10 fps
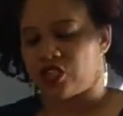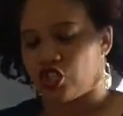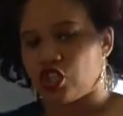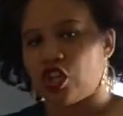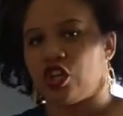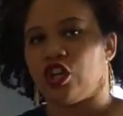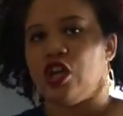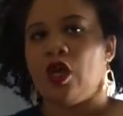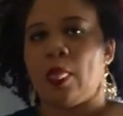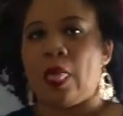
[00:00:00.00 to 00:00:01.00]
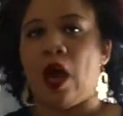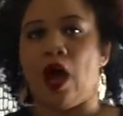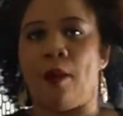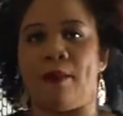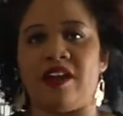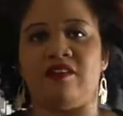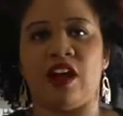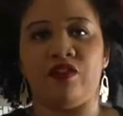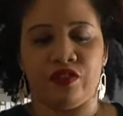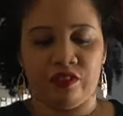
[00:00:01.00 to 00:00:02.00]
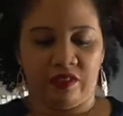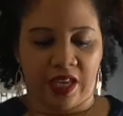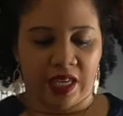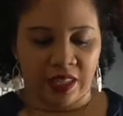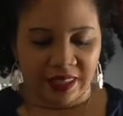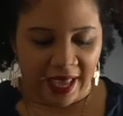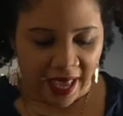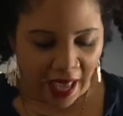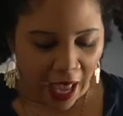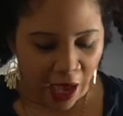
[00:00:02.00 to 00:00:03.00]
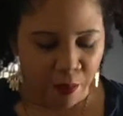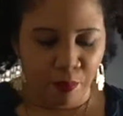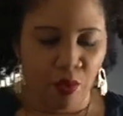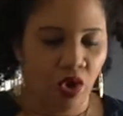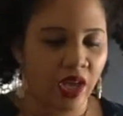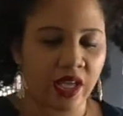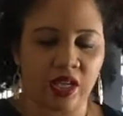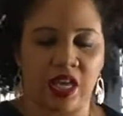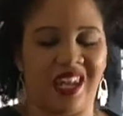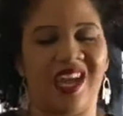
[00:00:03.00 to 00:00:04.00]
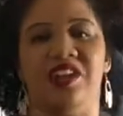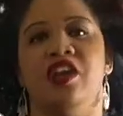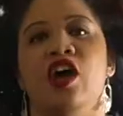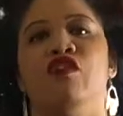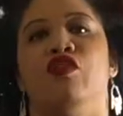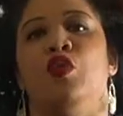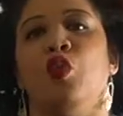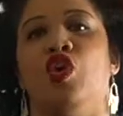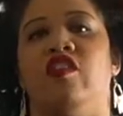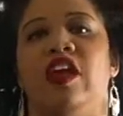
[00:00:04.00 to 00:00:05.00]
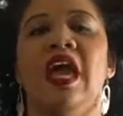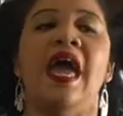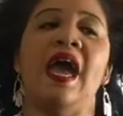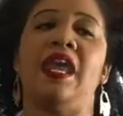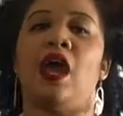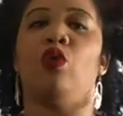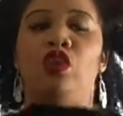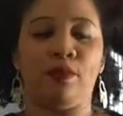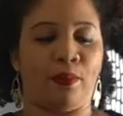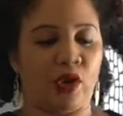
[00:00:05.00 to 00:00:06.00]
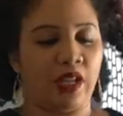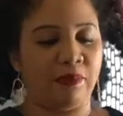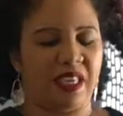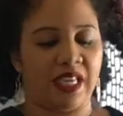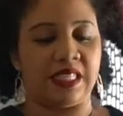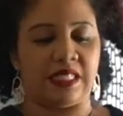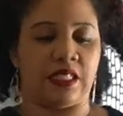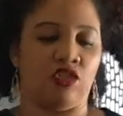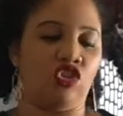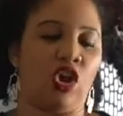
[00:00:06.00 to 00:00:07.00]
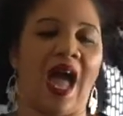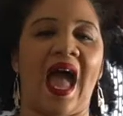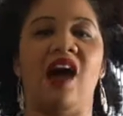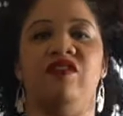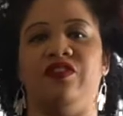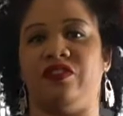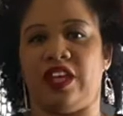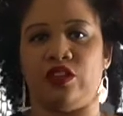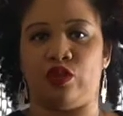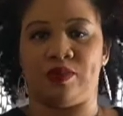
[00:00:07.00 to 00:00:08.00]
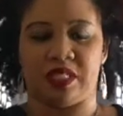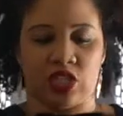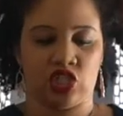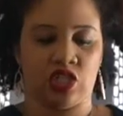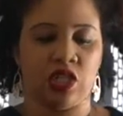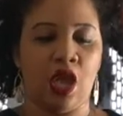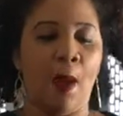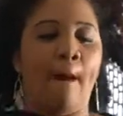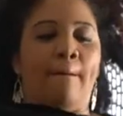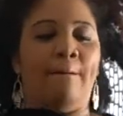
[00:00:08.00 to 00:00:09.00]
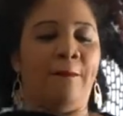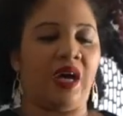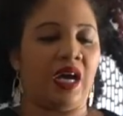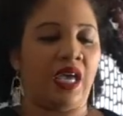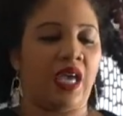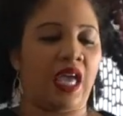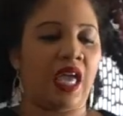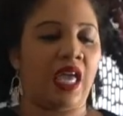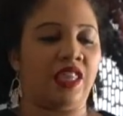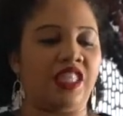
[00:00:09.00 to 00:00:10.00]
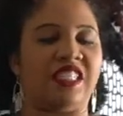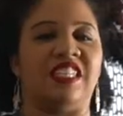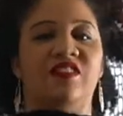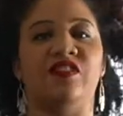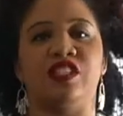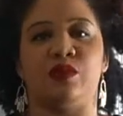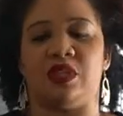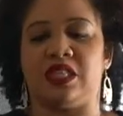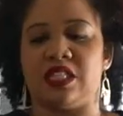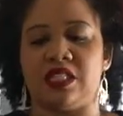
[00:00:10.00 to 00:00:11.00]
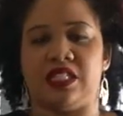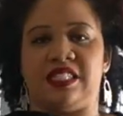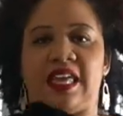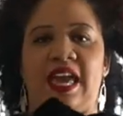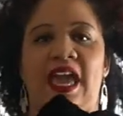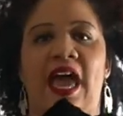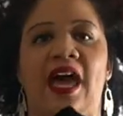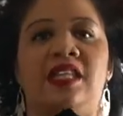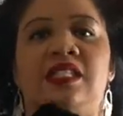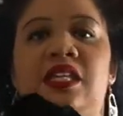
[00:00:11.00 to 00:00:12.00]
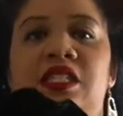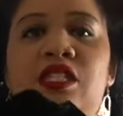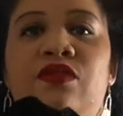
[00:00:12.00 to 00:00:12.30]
shirt by Ralph Lauren that I bought, and I never wore it. And I only bought it because, you know, I have a flannel obsession. But the difference with this is that it has like this